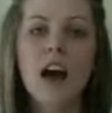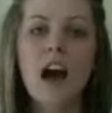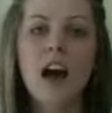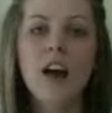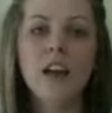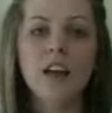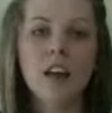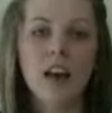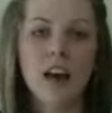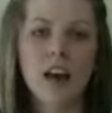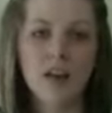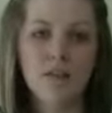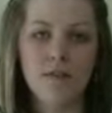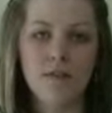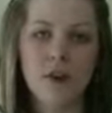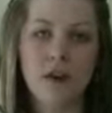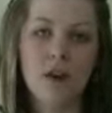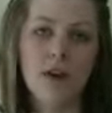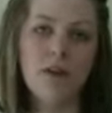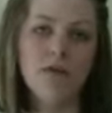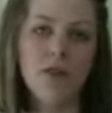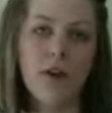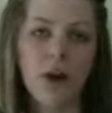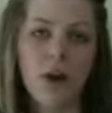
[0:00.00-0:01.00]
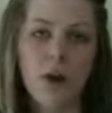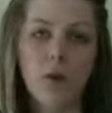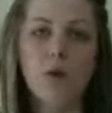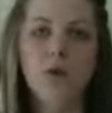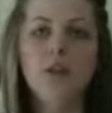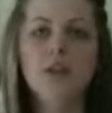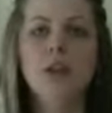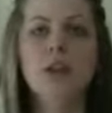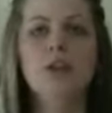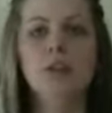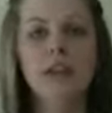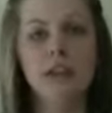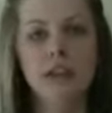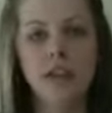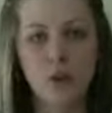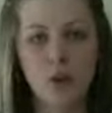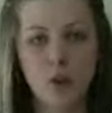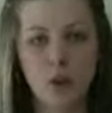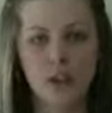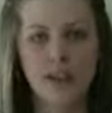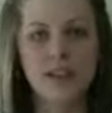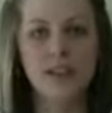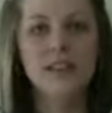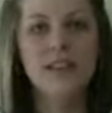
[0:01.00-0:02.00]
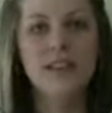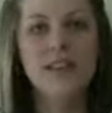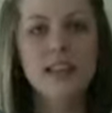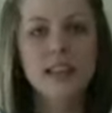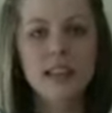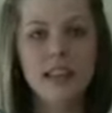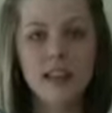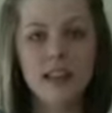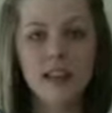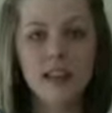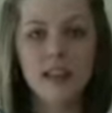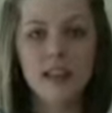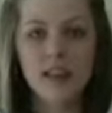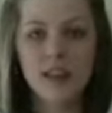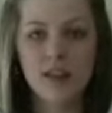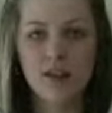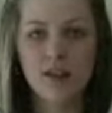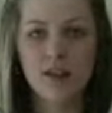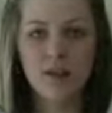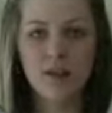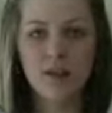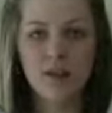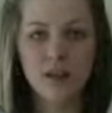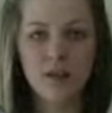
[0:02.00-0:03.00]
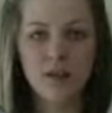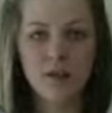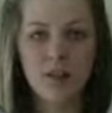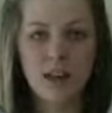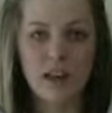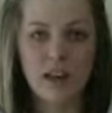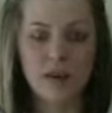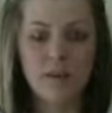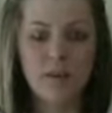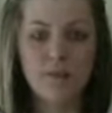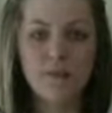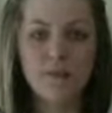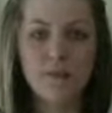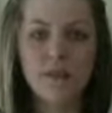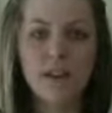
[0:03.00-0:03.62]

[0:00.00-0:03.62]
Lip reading: a lot of their followers are then going to see it in the news feed.